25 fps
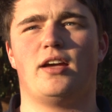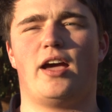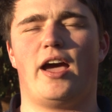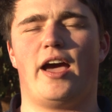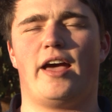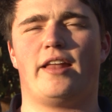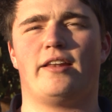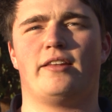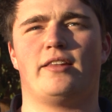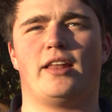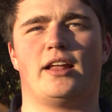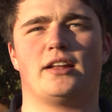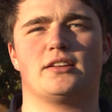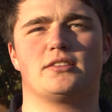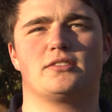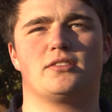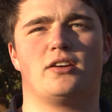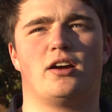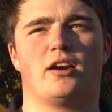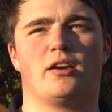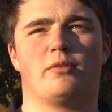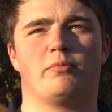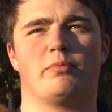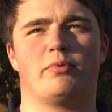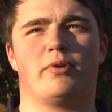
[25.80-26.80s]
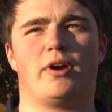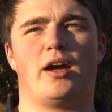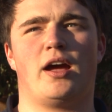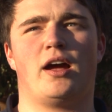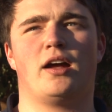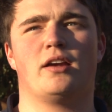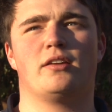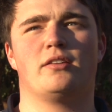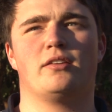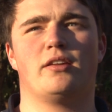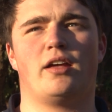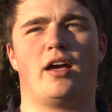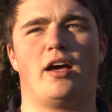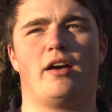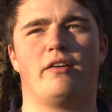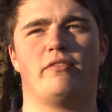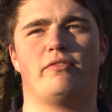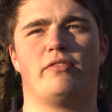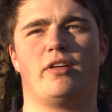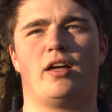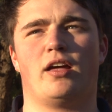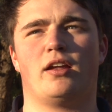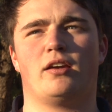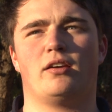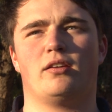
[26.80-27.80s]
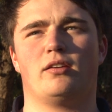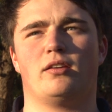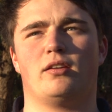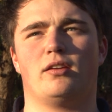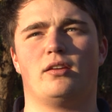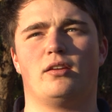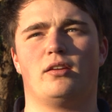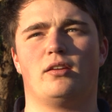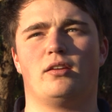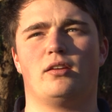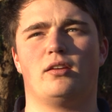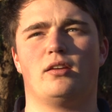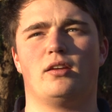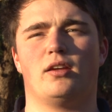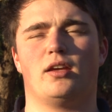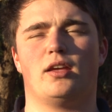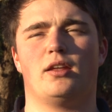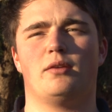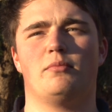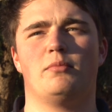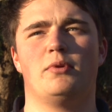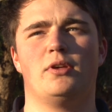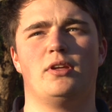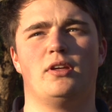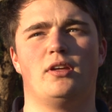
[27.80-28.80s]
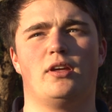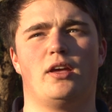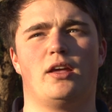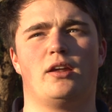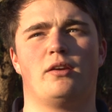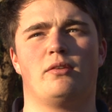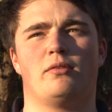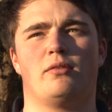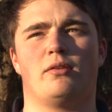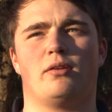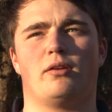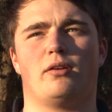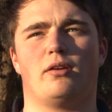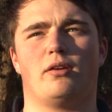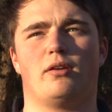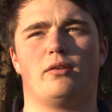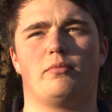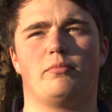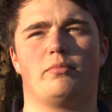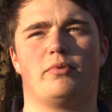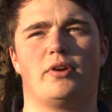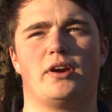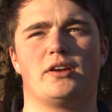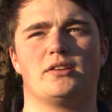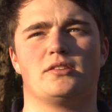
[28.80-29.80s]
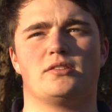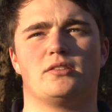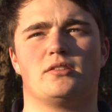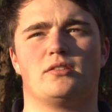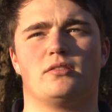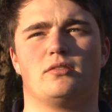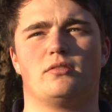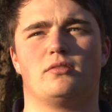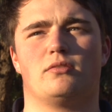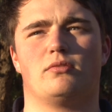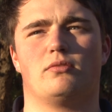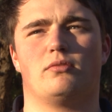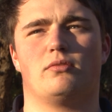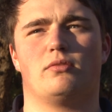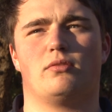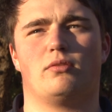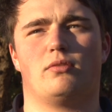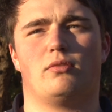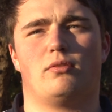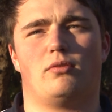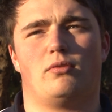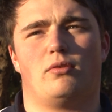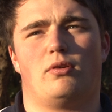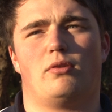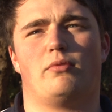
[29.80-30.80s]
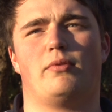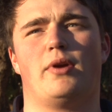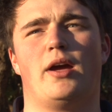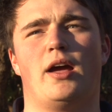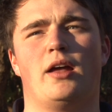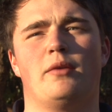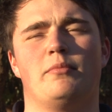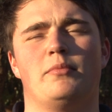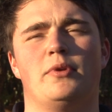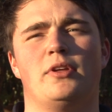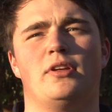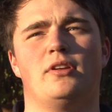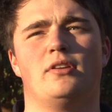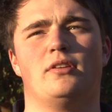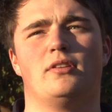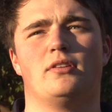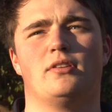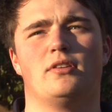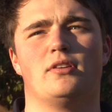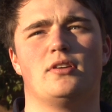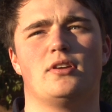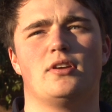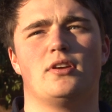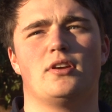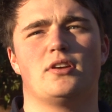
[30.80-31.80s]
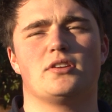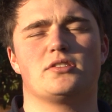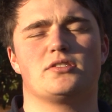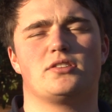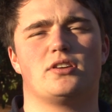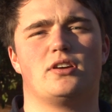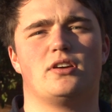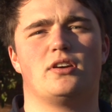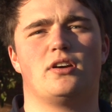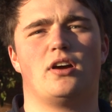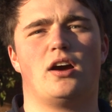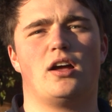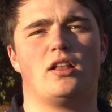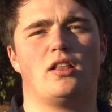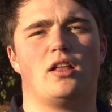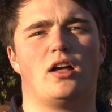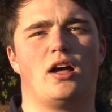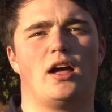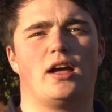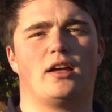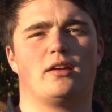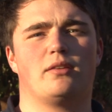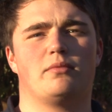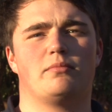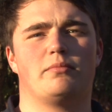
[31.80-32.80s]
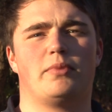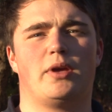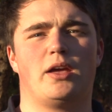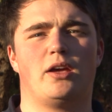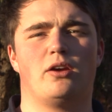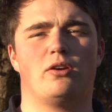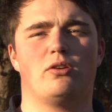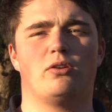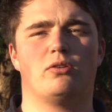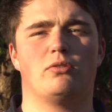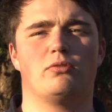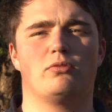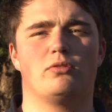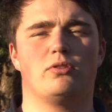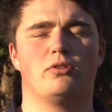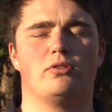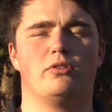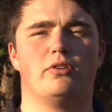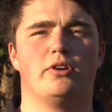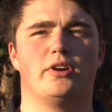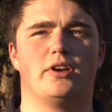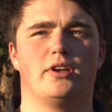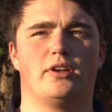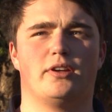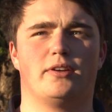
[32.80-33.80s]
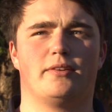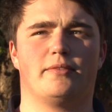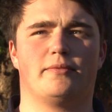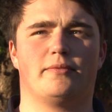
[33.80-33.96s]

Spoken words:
And that's kind of proud to have that in me and present around me. So I like being called Koorie.